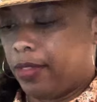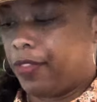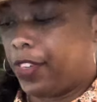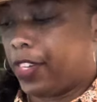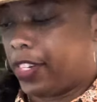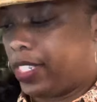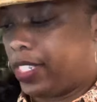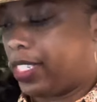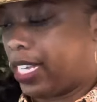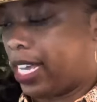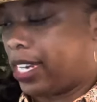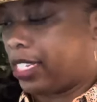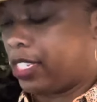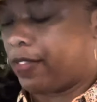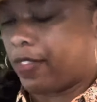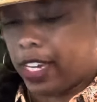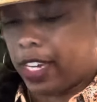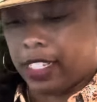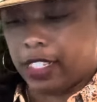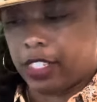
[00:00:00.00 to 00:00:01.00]
Very
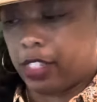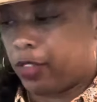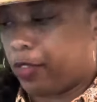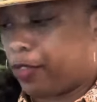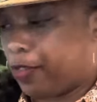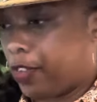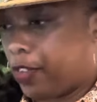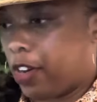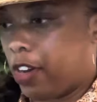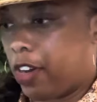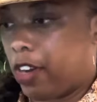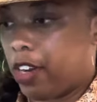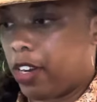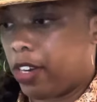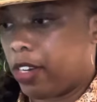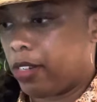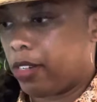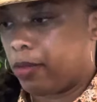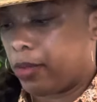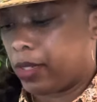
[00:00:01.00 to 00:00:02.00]
satisfied so
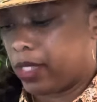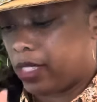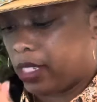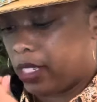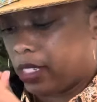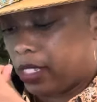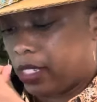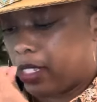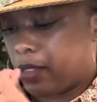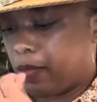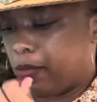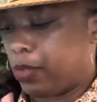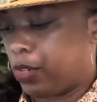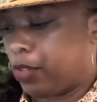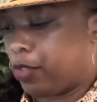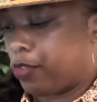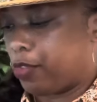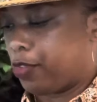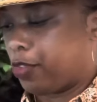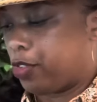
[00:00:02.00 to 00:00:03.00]
far with this
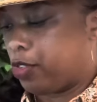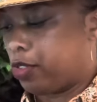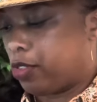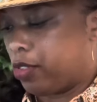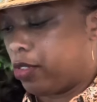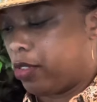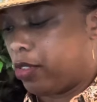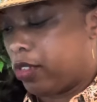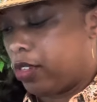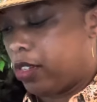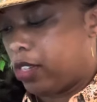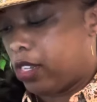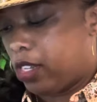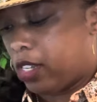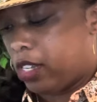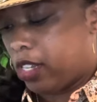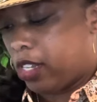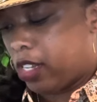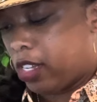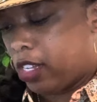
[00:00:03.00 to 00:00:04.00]
beautiful
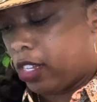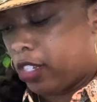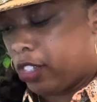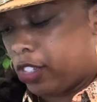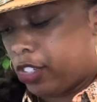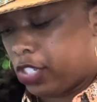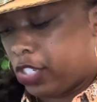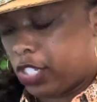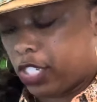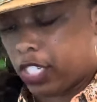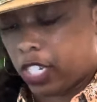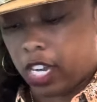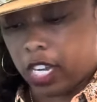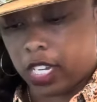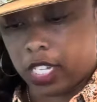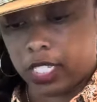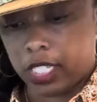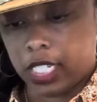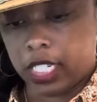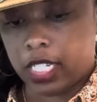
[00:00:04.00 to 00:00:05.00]

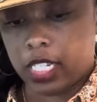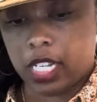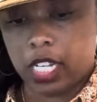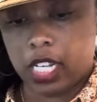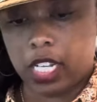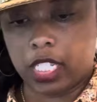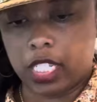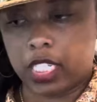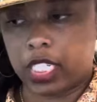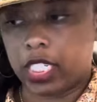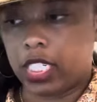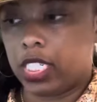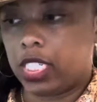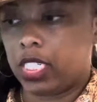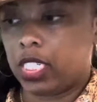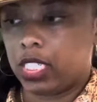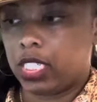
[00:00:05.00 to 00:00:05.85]
chocolate color.